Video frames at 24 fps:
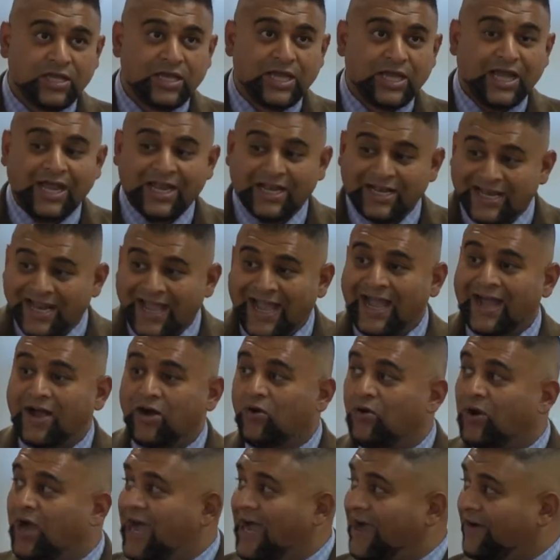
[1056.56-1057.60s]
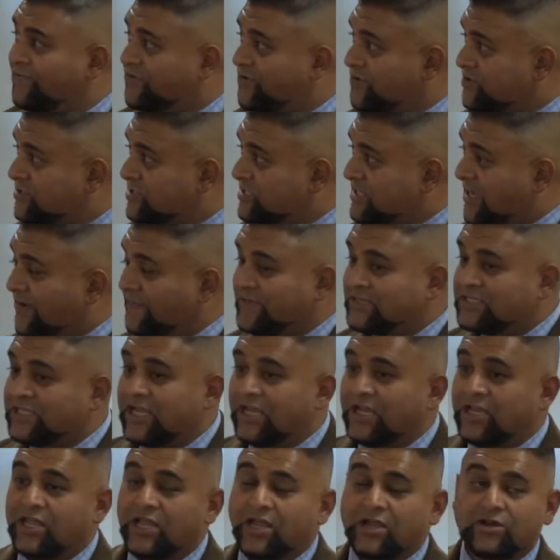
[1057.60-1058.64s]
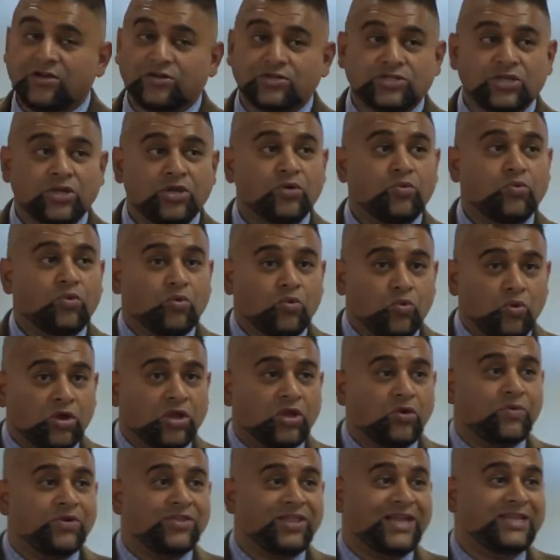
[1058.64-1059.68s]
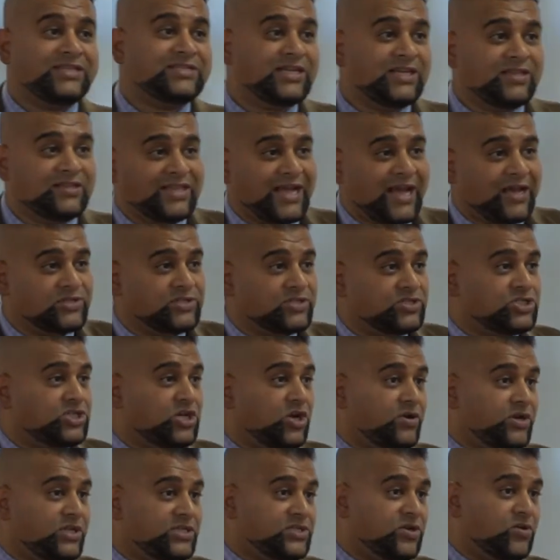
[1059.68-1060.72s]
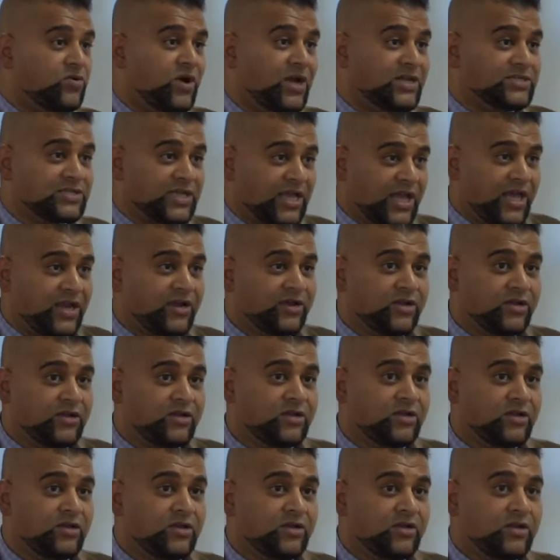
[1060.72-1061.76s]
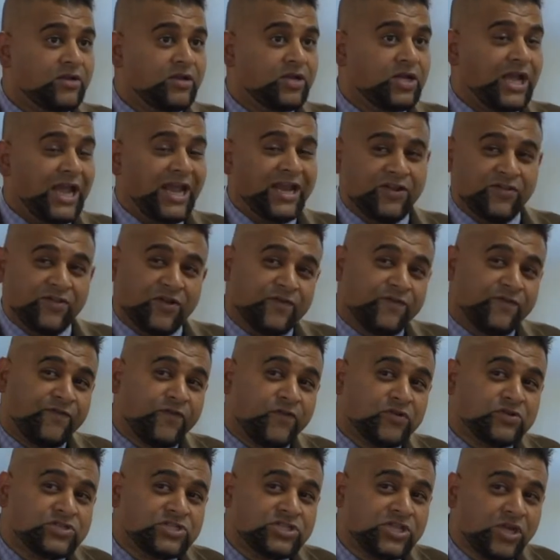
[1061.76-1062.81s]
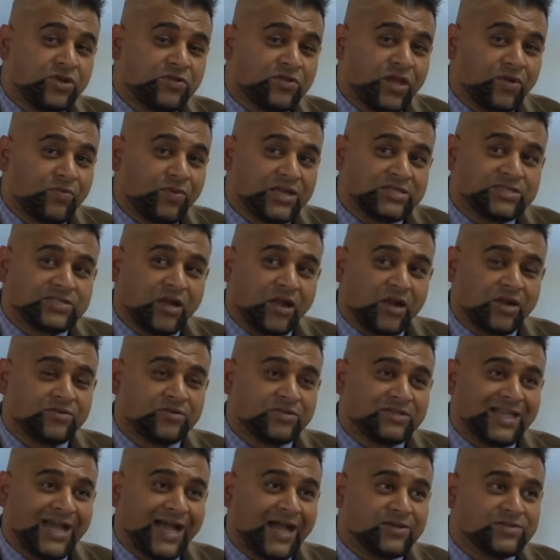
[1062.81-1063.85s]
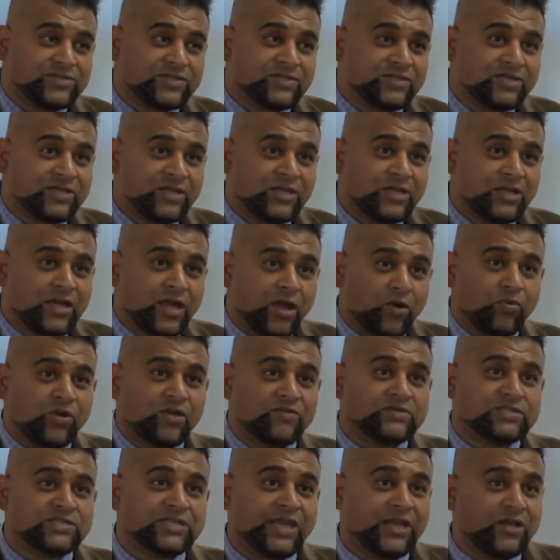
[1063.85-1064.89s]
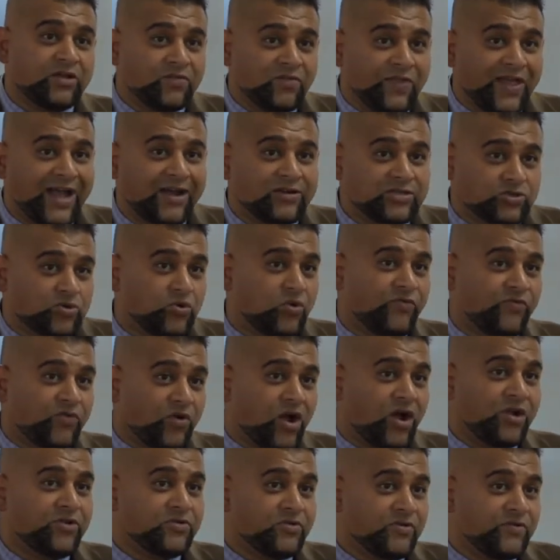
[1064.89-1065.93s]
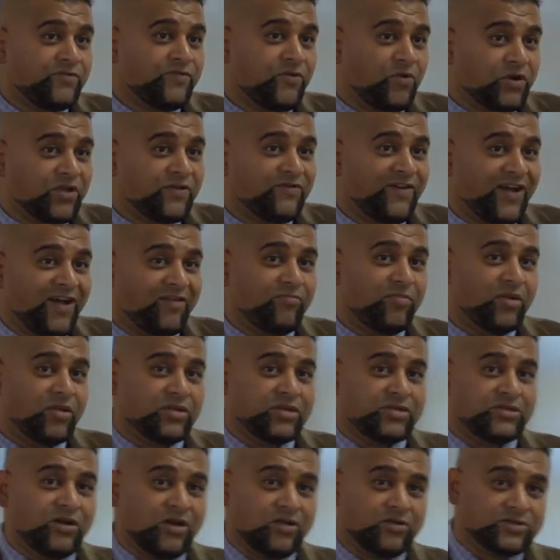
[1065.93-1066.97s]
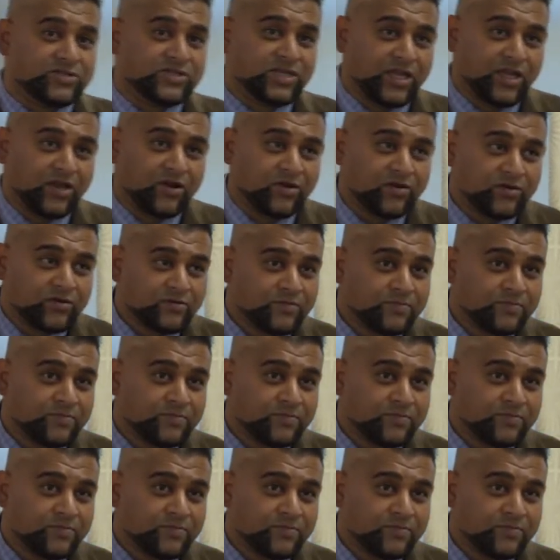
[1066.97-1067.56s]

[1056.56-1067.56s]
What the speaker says: And now, after 17 years, we're working with 18,000 charities across Canada. And in their first year, they raised $100,000, and we have scaled now to over $145 million a year.